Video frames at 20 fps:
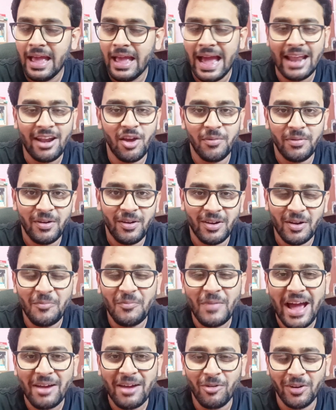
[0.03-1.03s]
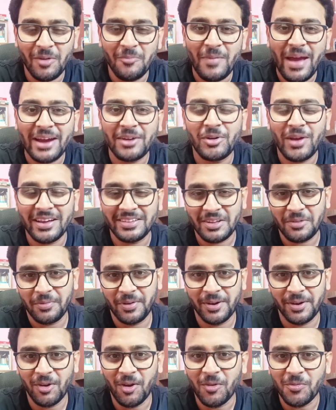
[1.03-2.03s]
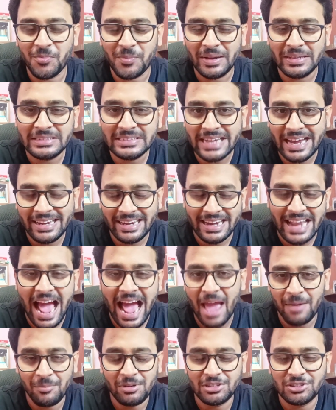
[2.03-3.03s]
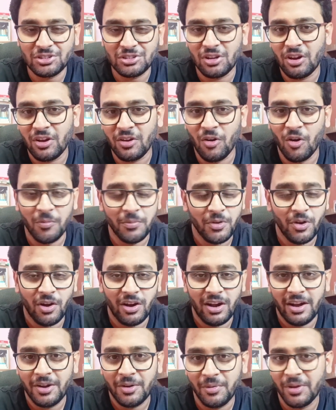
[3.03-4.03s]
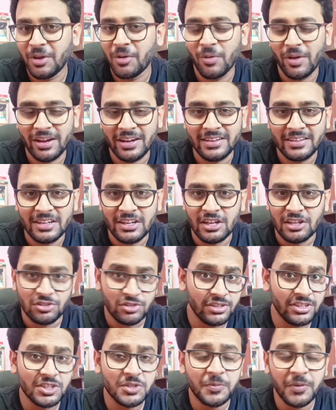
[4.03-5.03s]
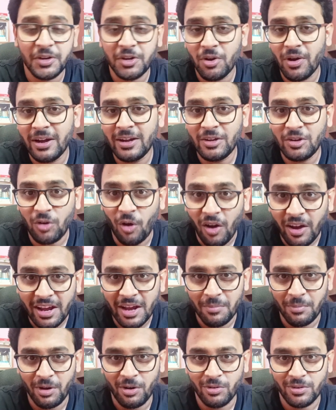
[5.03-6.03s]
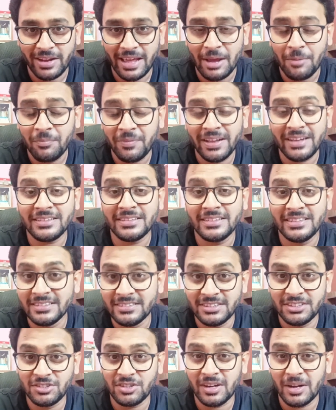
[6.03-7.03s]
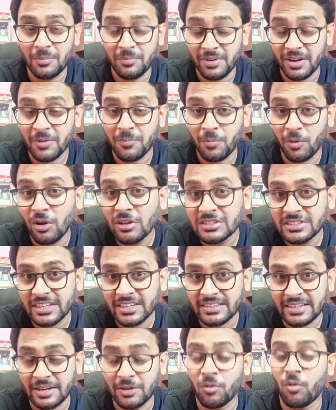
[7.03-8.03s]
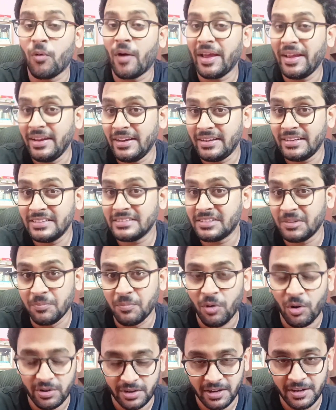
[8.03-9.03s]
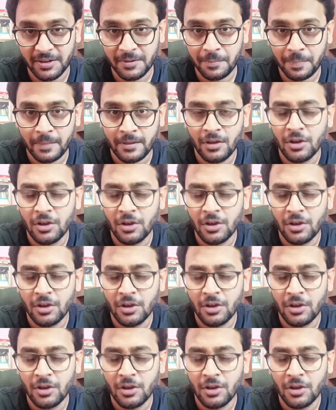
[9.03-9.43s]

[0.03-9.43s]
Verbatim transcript: Hello everyone, welcome back. Welcome back to another video of my channel. I am Kishal. I hope you all are doing well. So in this video, I'll talk about MTech thesis or MTech project and why it is important.